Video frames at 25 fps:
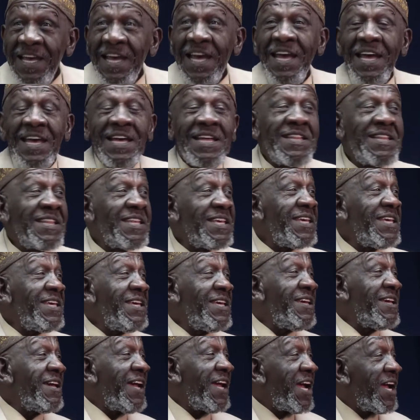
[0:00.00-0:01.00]
And
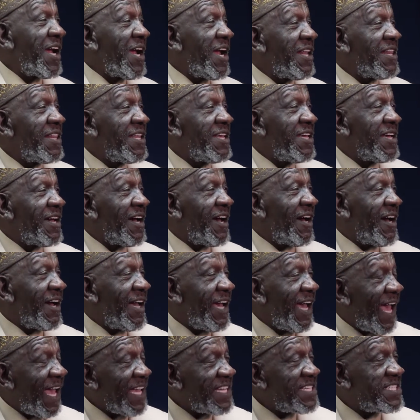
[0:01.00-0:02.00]
the
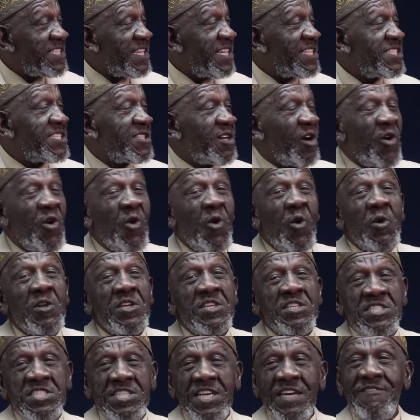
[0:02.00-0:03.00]
access code
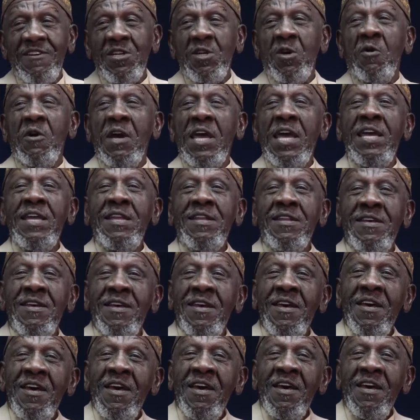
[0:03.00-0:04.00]
is
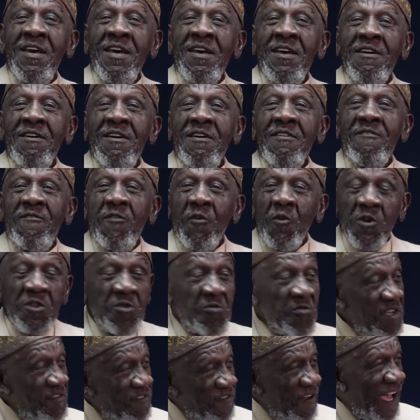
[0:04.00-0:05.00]

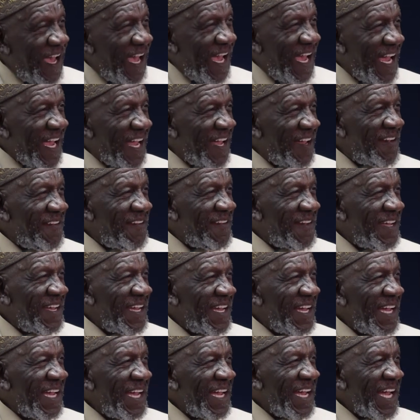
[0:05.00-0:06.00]
708-435.
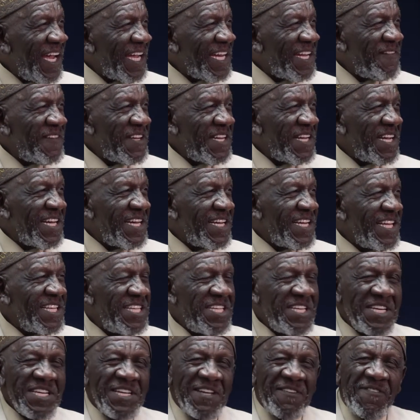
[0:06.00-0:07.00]
And if it doesn't
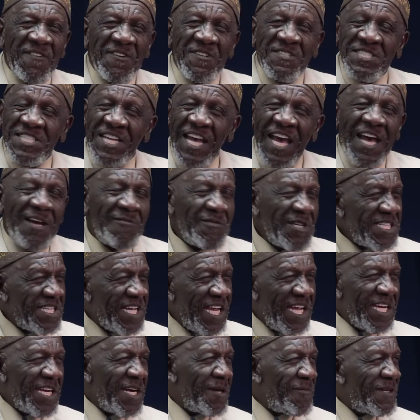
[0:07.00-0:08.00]
let you in the first time, just
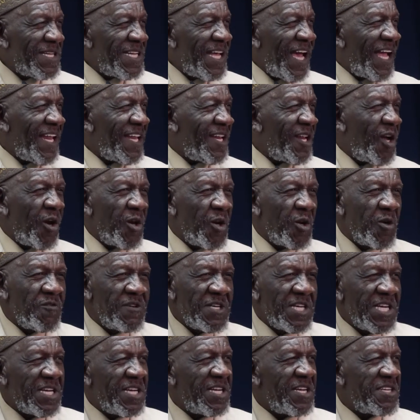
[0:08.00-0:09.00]
hang up and dial it all over
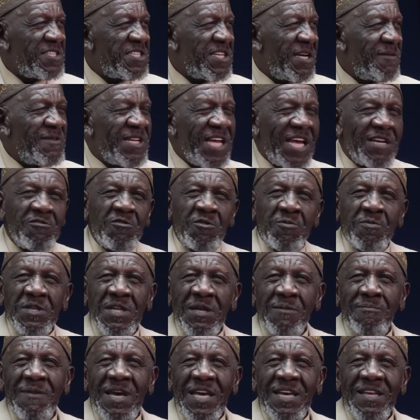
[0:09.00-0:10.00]
again. Because sometimes for
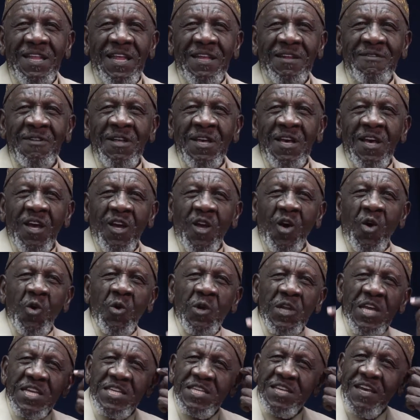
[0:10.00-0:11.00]
the
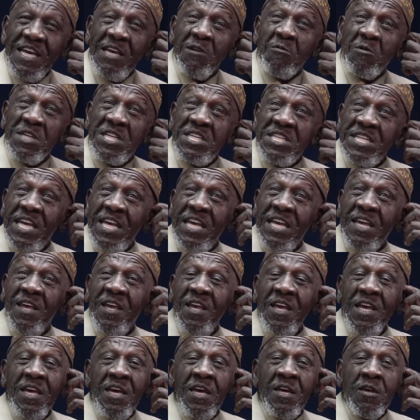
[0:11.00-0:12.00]
code inside, it will say,
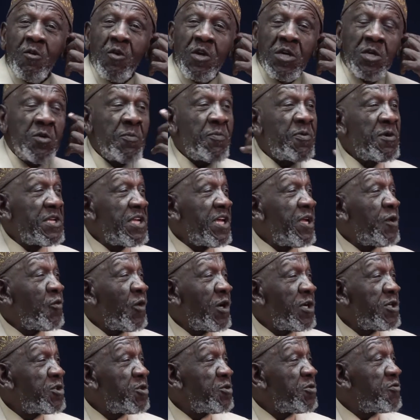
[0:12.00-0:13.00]
or you put in
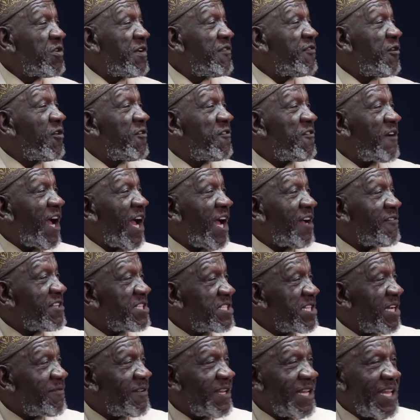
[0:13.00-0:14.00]
1, 2, 3, 4, 5 or
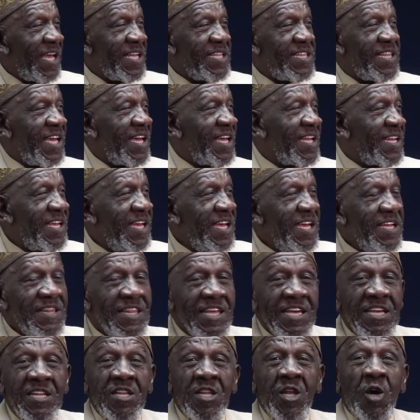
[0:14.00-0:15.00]
something like that.
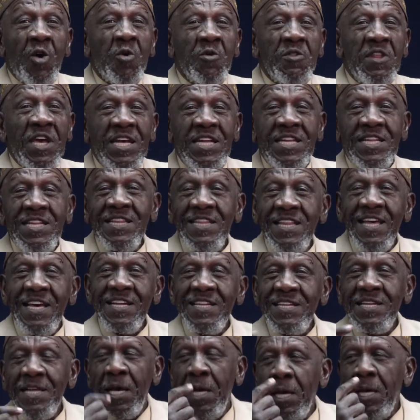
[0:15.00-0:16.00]
Then know that
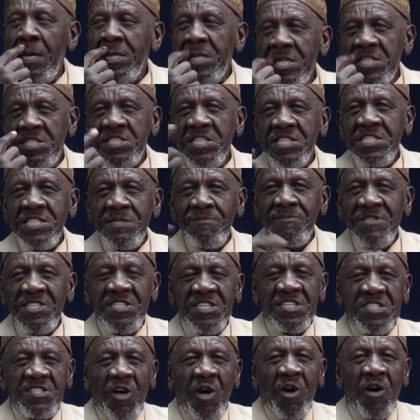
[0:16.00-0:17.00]
the system is
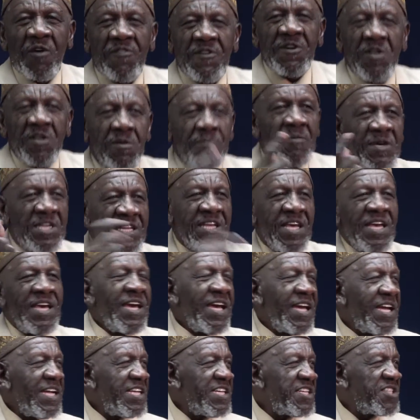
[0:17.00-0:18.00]
just off a little bit,
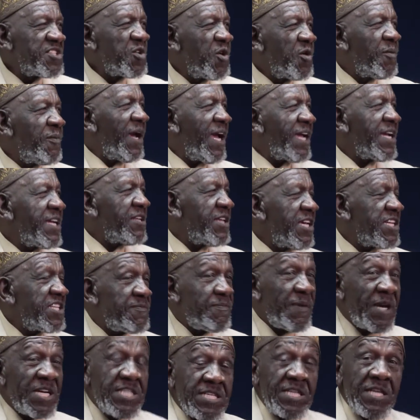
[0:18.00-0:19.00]
and just go back to that.
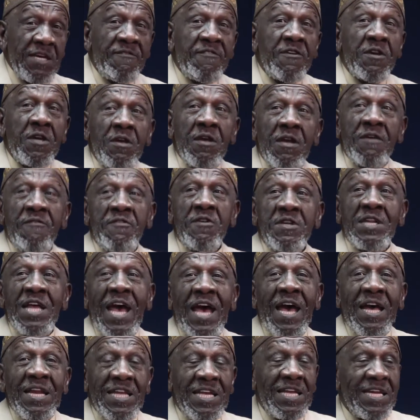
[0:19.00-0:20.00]
Especially if you
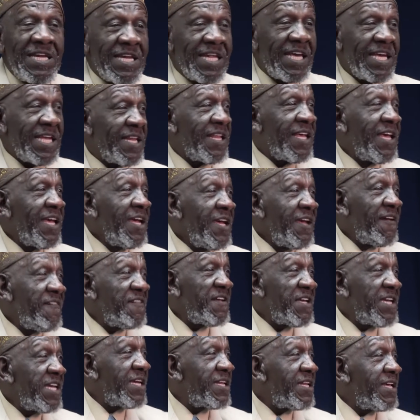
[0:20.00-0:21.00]
dial in late. If
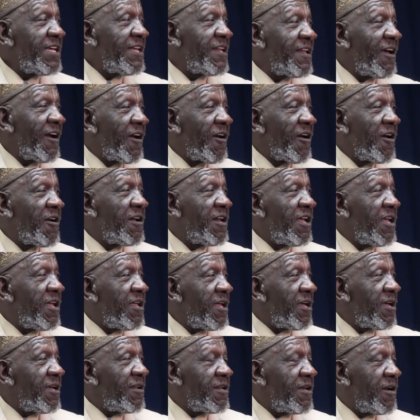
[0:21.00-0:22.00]
you get in
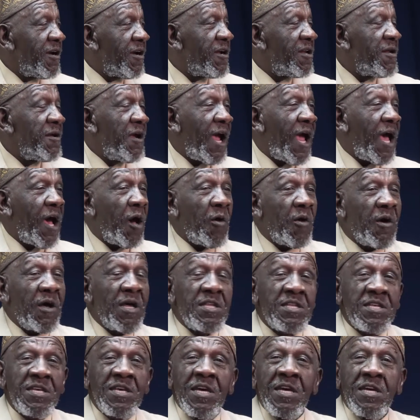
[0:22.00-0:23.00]
early, in the early
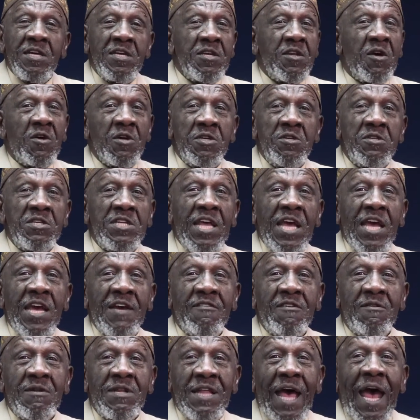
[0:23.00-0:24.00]
hours, you don't usually I
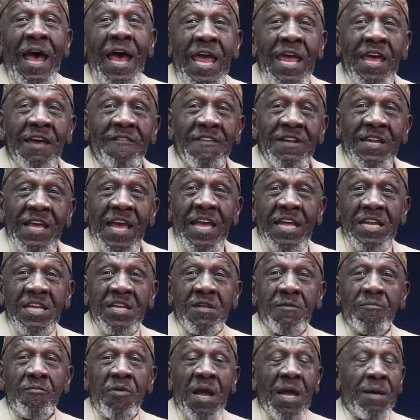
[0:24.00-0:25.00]
haven't had
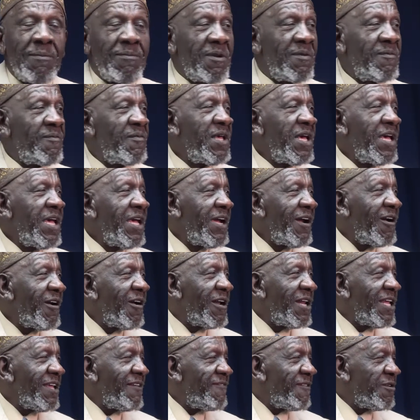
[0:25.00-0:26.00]
any problem
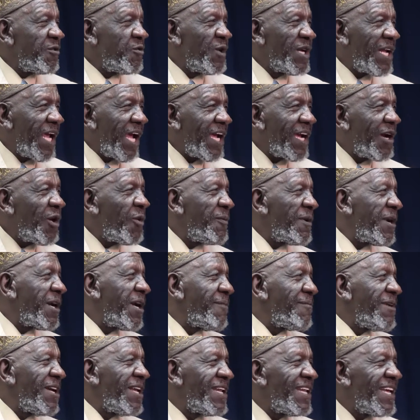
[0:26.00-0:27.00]
early. But when I
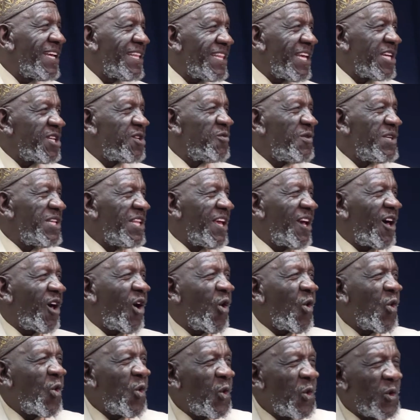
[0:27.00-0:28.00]
come in late, that's when the
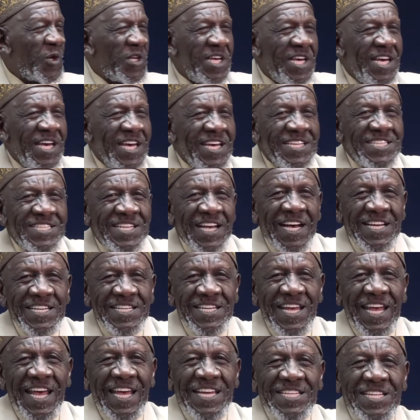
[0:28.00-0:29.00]
code
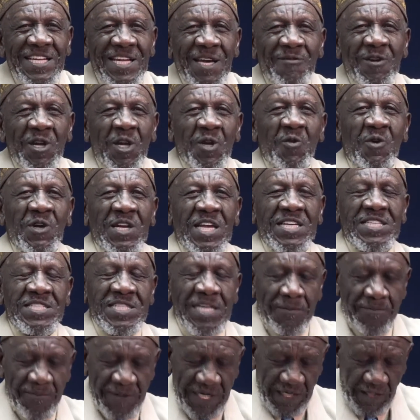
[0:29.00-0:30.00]
starts acting up and they don't
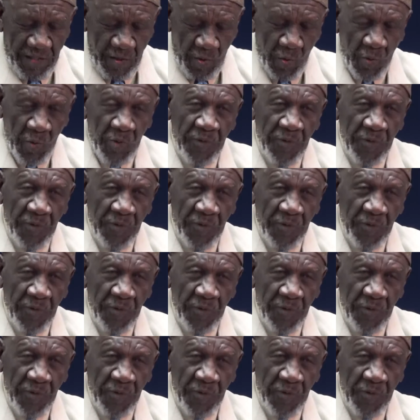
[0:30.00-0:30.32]
accept my code.